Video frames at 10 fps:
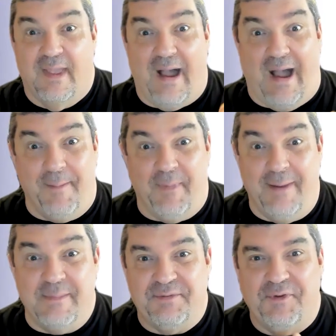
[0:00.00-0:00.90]
Hi, my
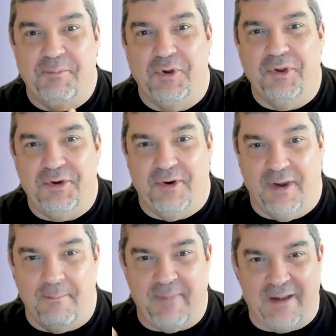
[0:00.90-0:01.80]
name is Phil Bolander, and
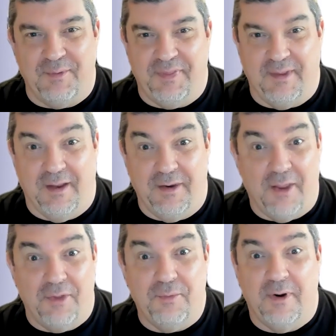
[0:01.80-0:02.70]
I'm back with
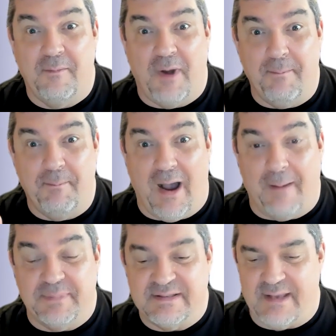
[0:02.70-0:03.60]
another one of my
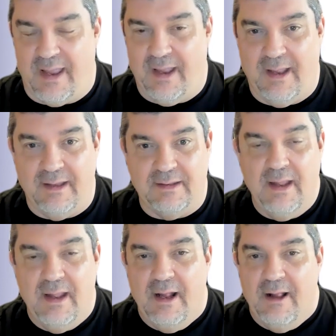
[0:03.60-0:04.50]
pops. And
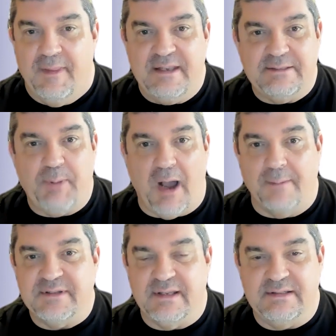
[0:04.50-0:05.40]
these
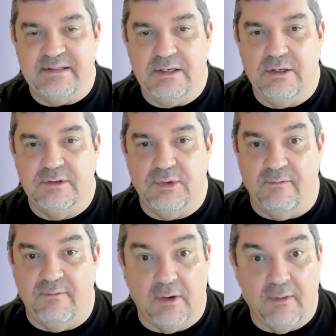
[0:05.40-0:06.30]
pops continue to
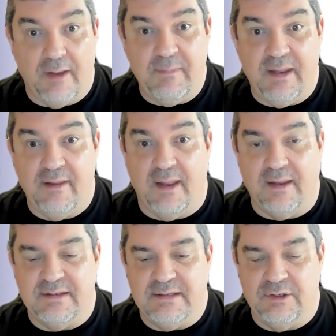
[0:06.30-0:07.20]
invigorate me, they
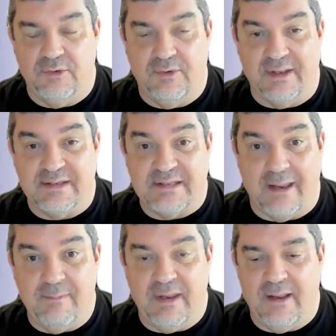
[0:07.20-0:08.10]
continue to
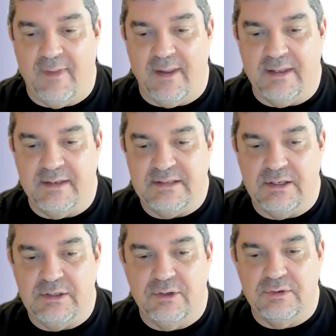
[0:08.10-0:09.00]
excite me, and they
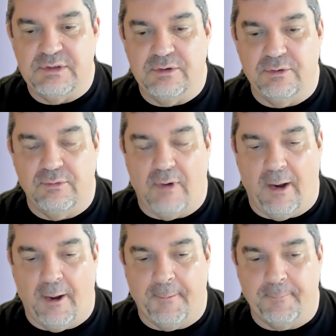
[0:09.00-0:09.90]
continue
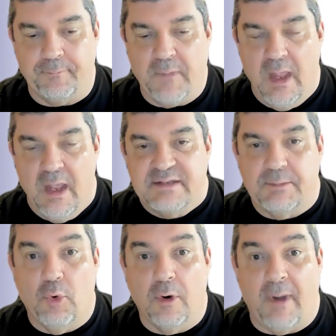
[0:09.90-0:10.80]
to
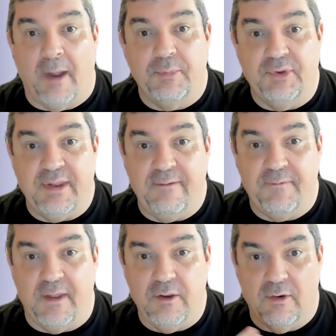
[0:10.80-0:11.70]
support my belief
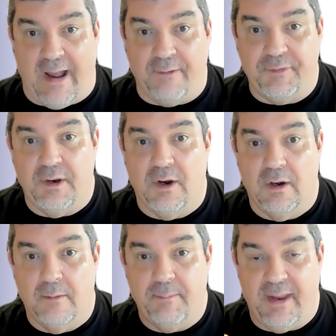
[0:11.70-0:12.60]
that you're out
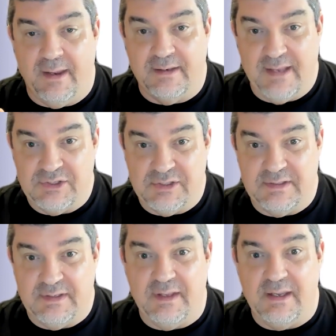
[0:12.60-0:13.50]
there paying attention
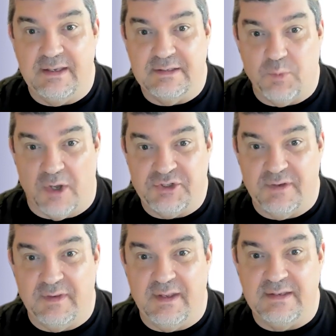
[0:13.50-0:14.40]
to these,
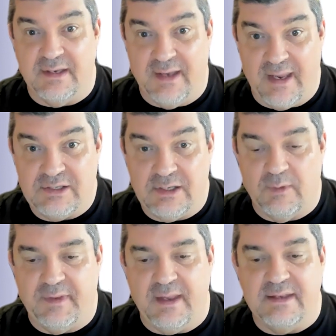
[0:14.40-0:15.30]
watching these, engaging
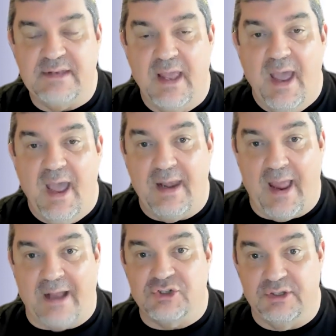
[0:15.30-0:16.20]
with these, and
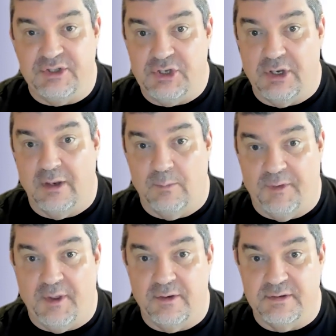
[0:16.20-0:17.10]
actually sharing them
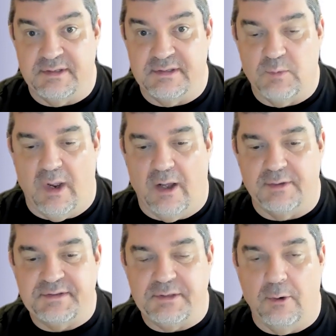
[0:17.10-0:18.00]
with others as well.
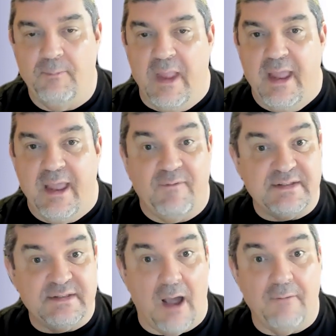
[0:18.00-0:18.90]
So if
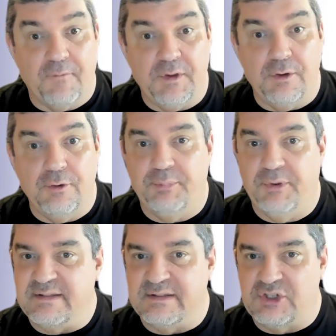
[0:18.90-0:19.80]
it's not for you,
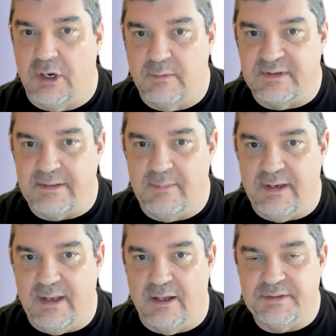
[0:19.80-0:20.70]
please share it with
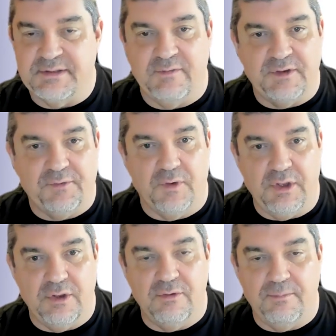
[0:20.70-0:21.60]
somebody else. If it's for
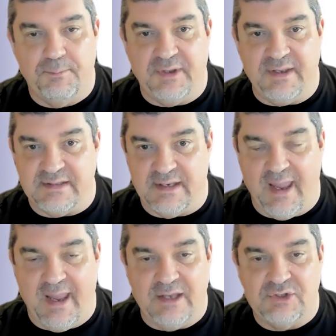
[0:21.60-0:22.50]
you, please
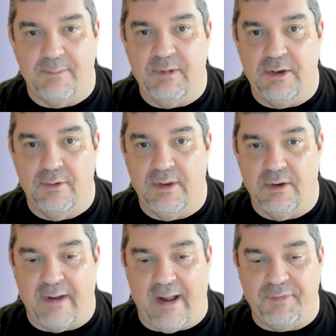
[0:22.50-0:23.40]
engage. Let me know that
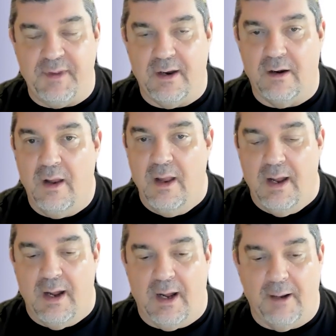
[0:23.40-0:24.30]
you're out there.
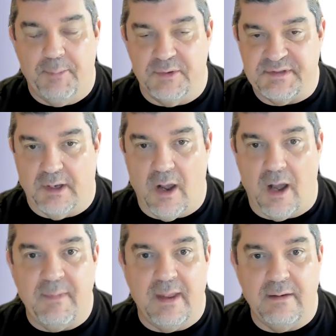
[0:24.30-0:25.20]
Post a
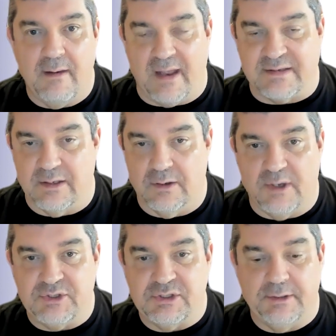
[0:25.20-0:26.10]
comment, ask a
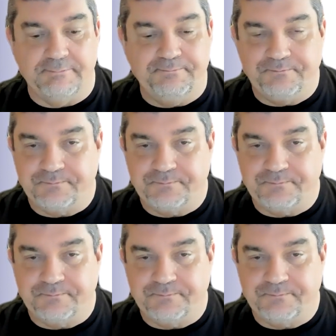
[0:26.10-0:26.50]
question,